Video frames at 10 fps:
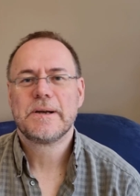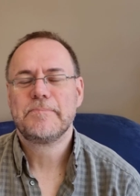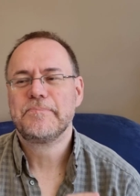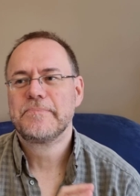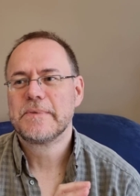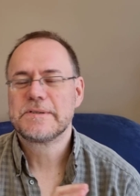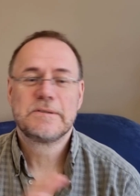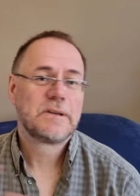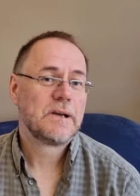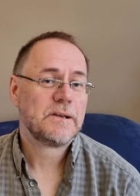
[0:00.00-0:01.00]
um, is
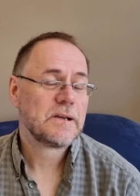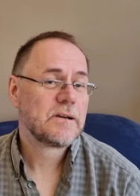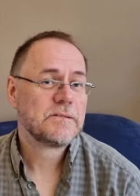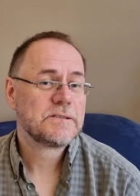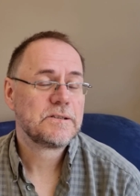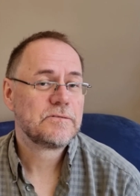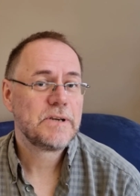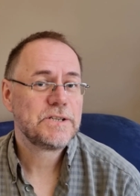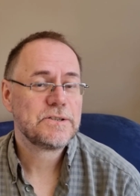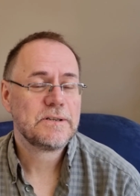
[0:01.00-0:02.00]
not under
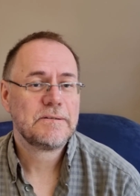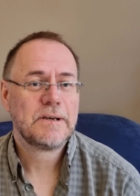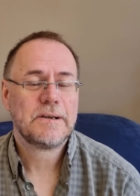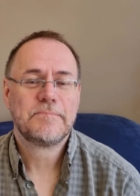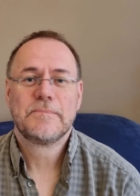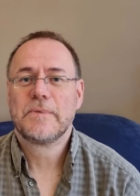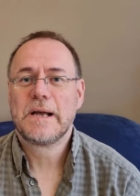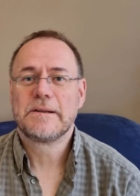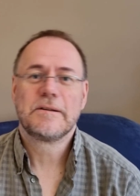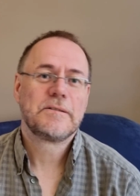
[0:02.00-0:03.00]
consideration in, um,
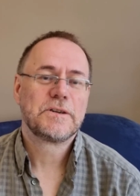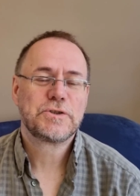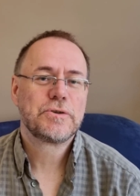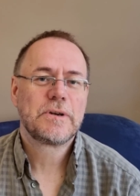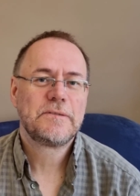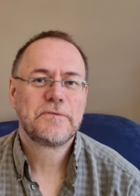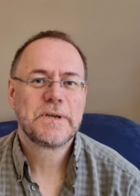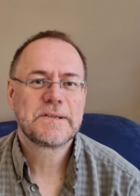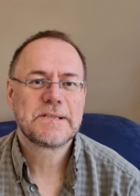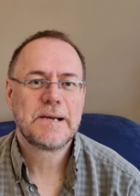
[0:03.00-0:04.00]
at another journal, for
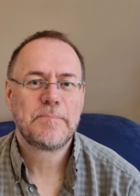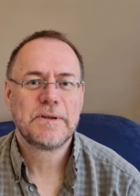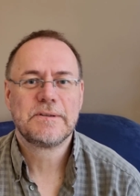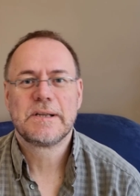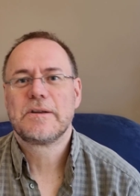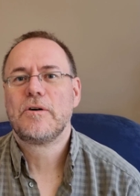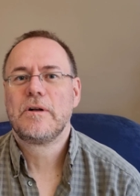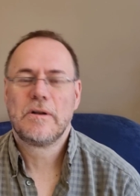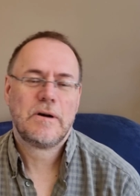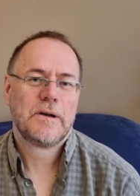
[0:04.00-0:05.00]
example, and that
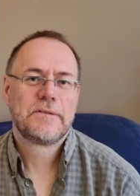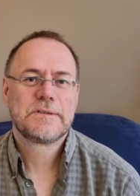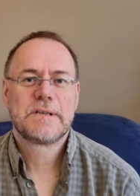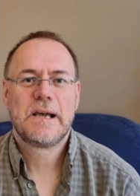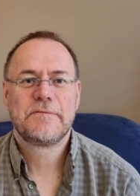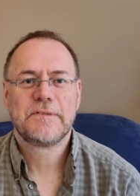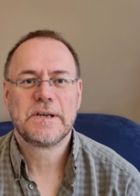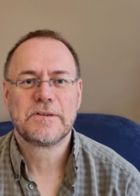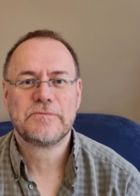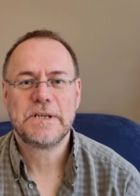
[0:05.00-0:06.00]
all authors have
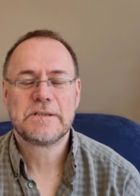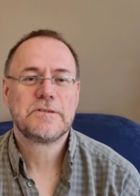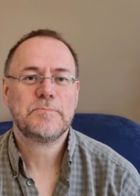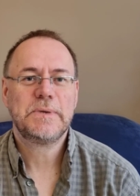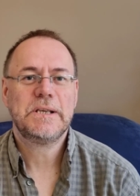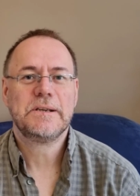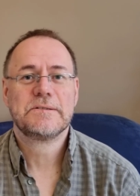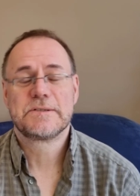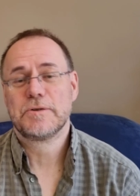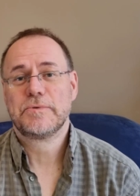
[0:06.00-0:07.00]
agreed to being
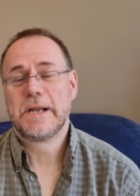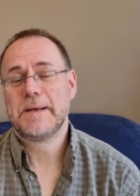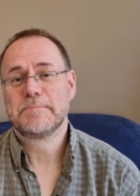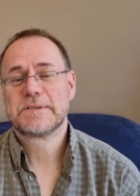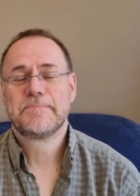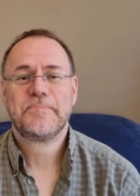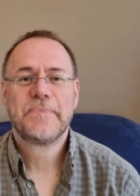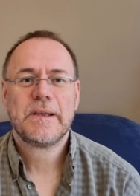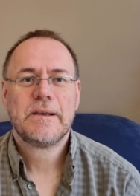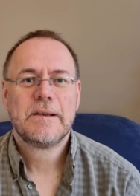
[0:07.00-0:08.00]
so named.
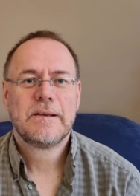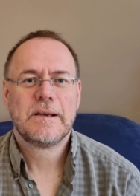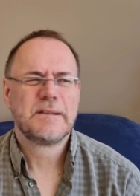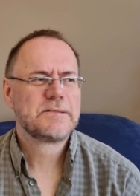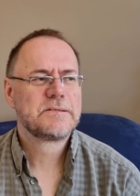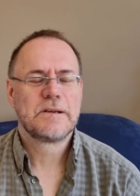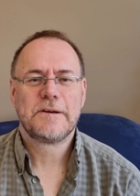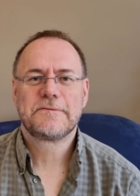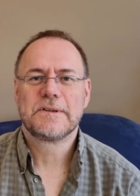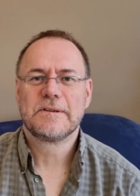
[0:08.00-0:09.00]
And this is
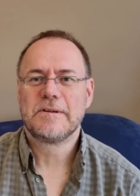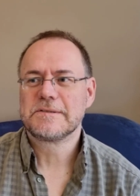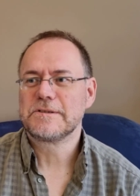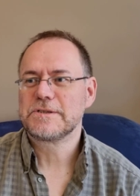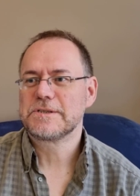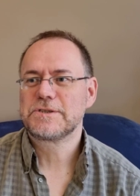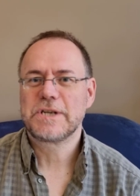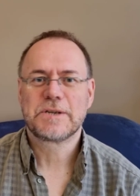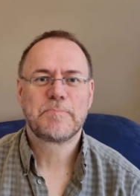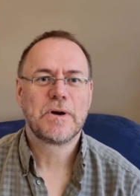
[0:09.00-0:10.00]
often also just
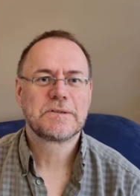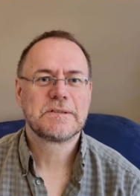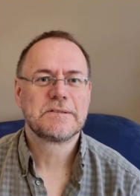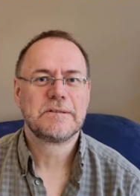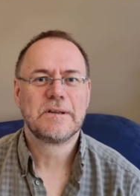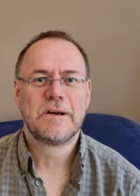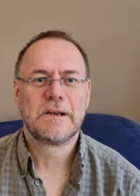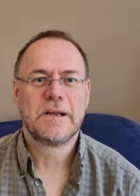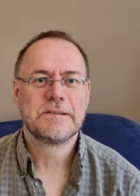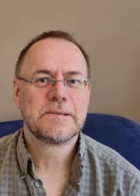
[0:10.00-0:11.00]
check boxes in the
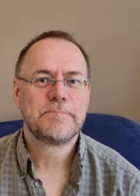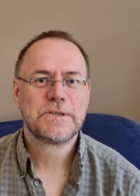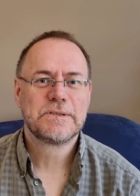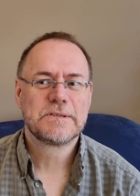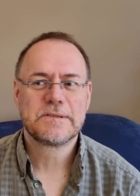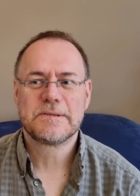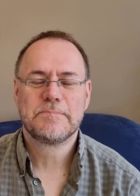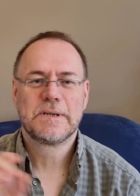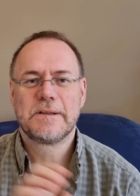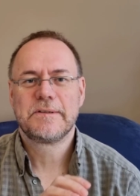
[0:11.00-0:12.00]
online submission
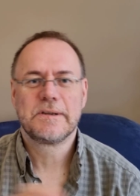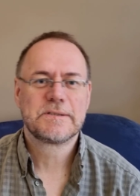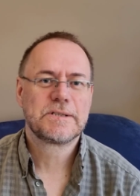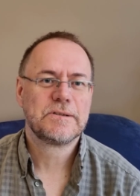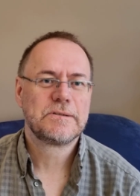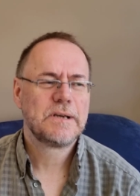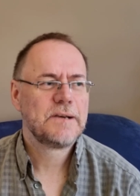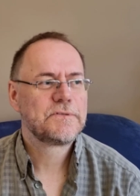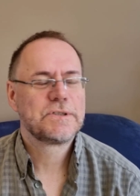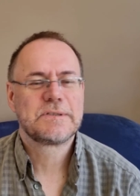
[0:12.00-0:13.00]
system, but I think it's good to
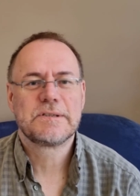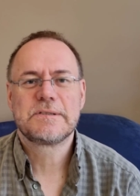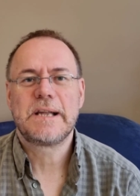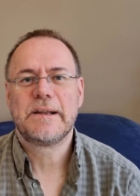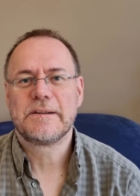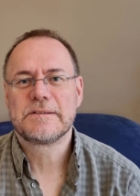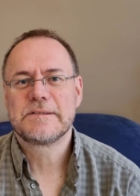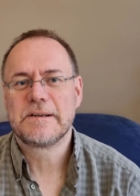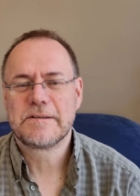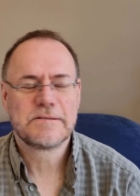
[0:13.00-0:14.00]
have just a standard
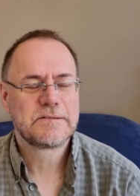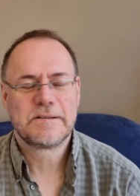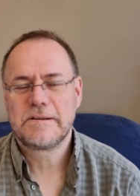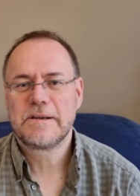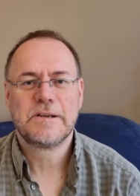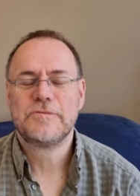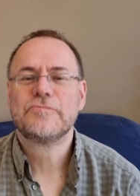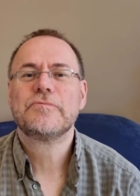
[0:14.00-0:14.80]
sentence that you can